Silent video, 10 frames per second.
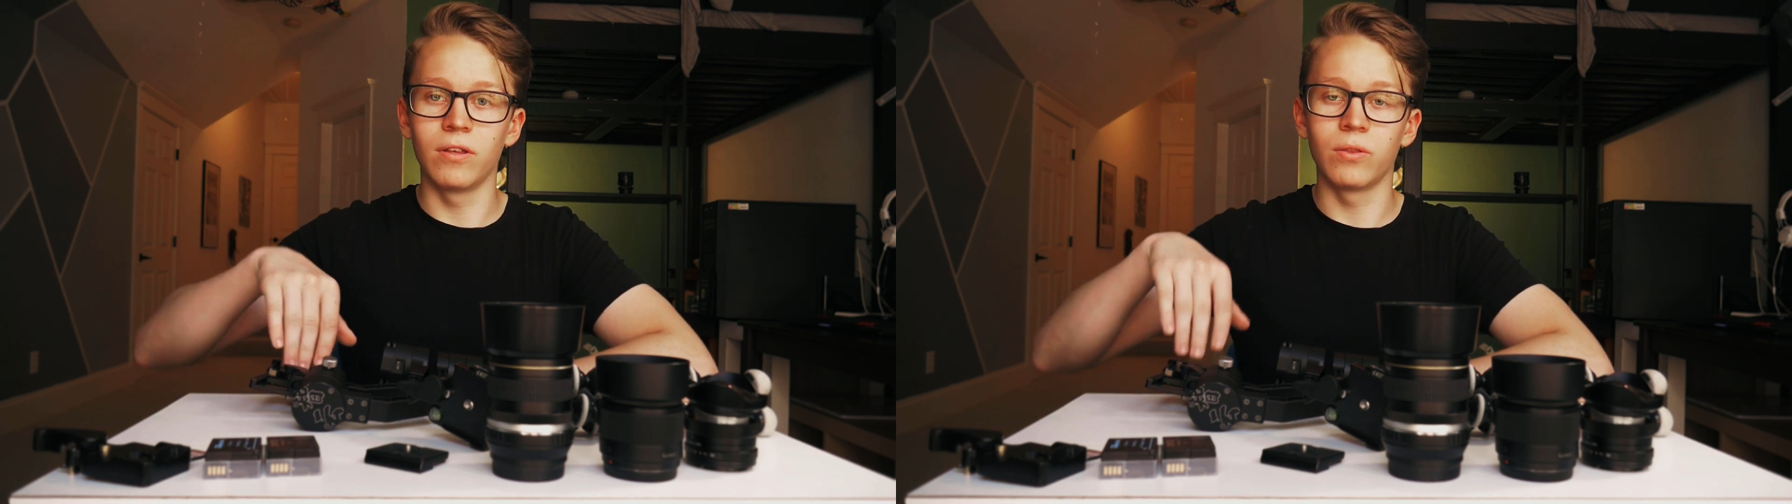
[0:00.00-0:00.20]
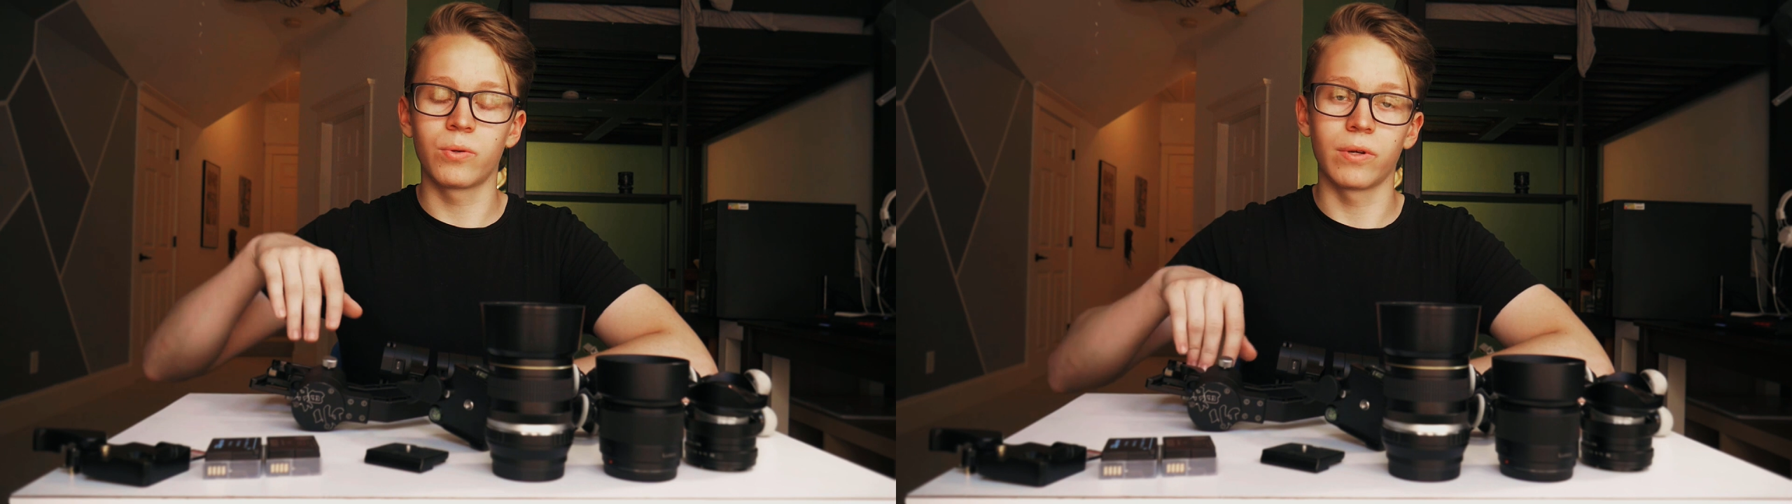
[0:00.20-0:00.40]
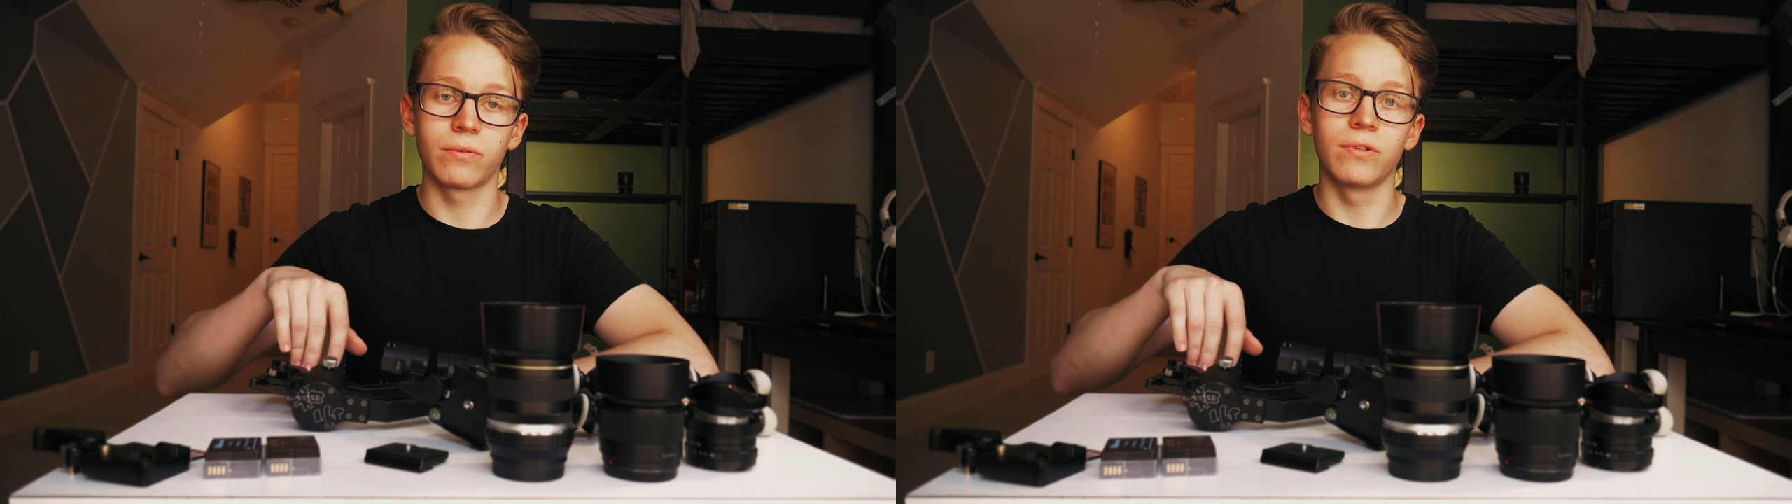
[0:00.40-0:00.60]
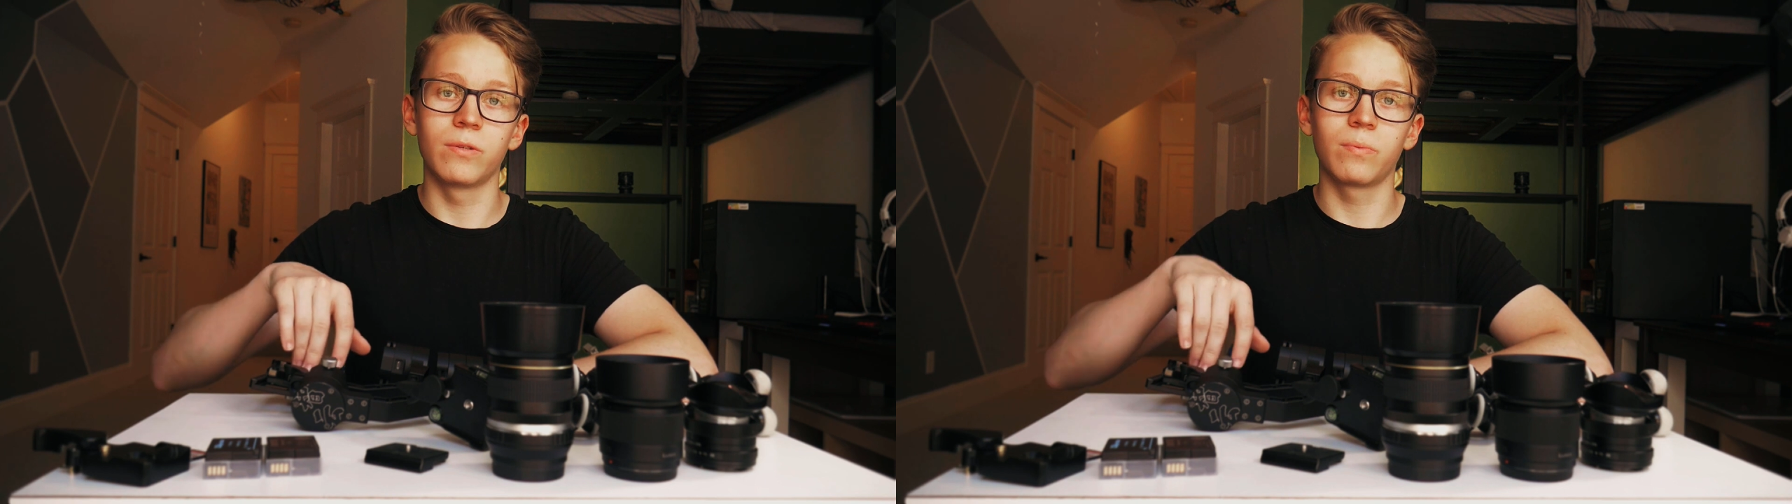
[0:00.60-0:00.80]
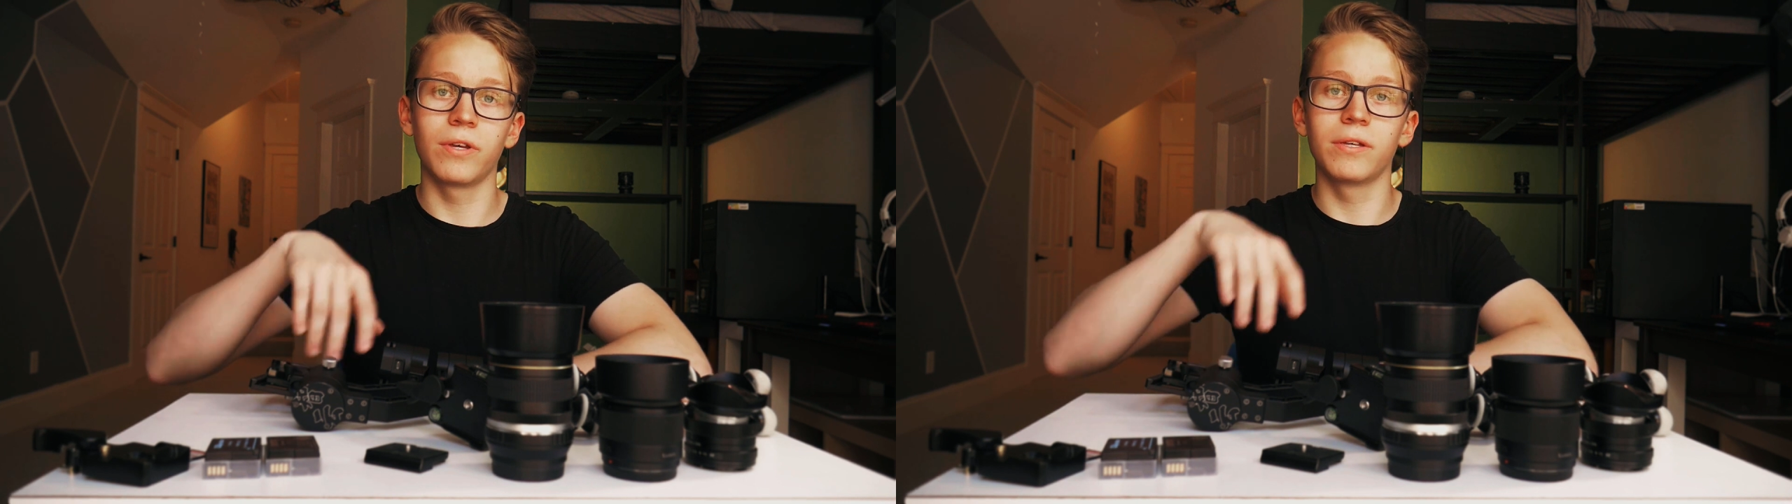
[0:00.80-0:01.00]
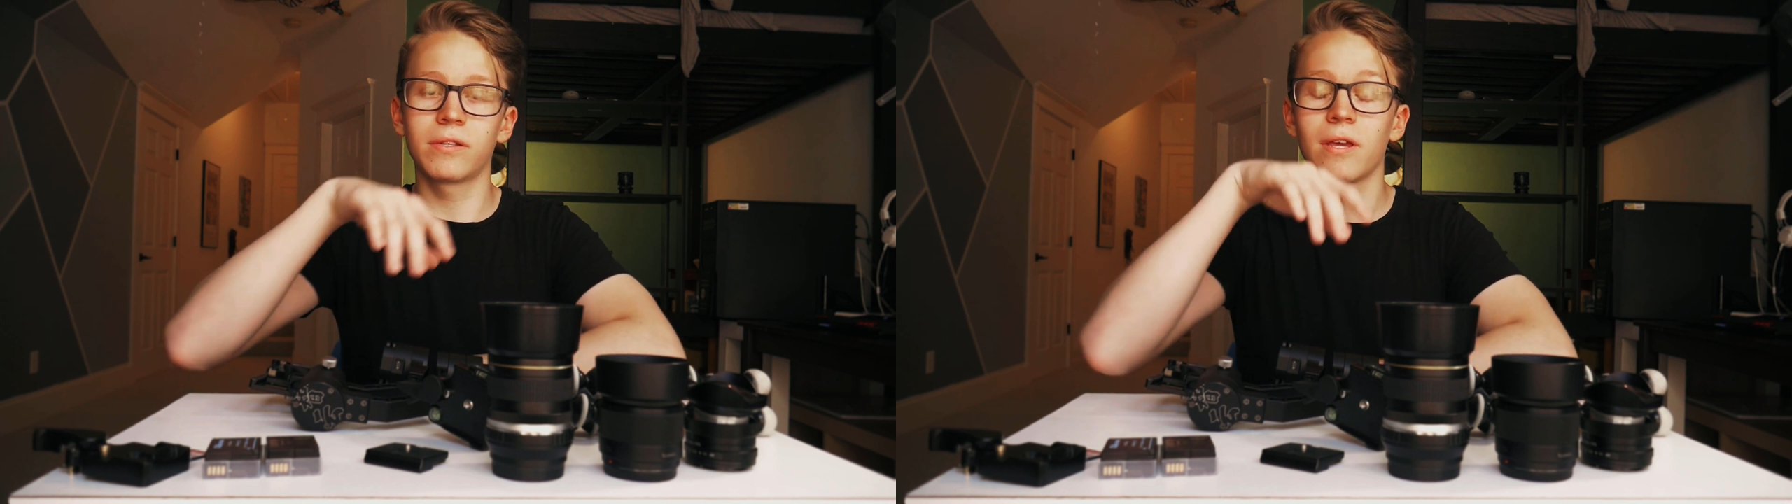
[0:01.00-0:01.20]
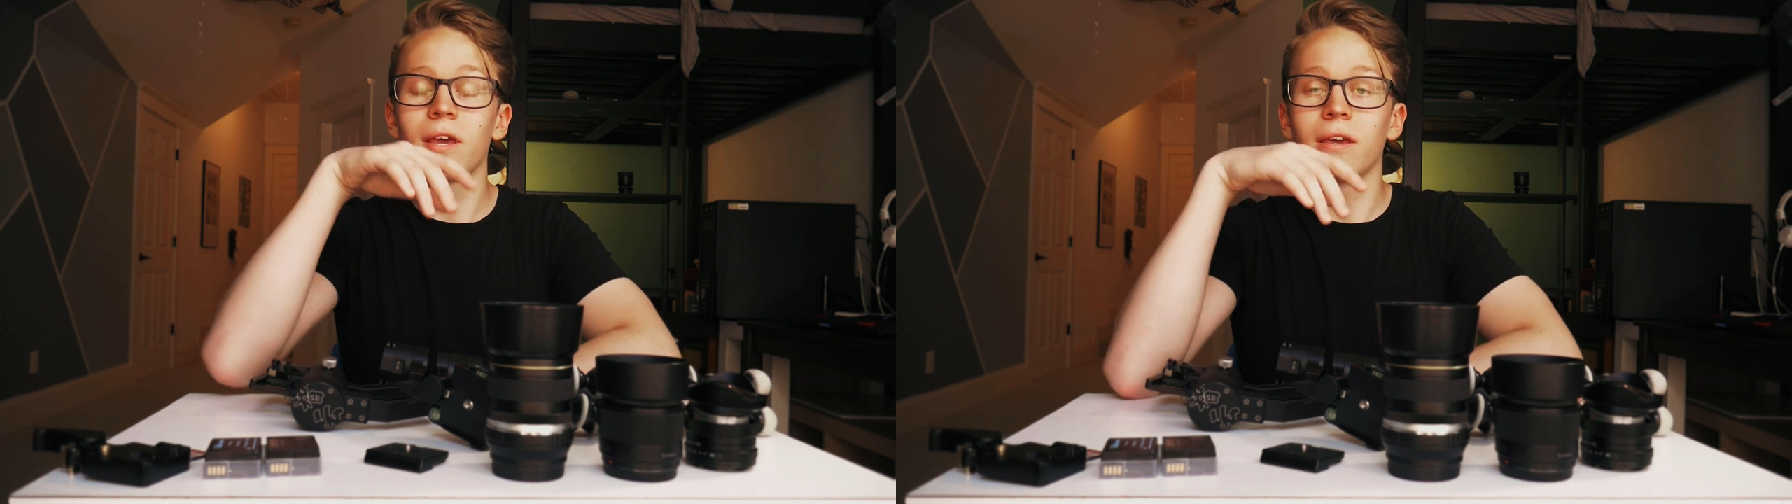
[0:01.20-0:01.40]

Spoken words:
in the quick release plate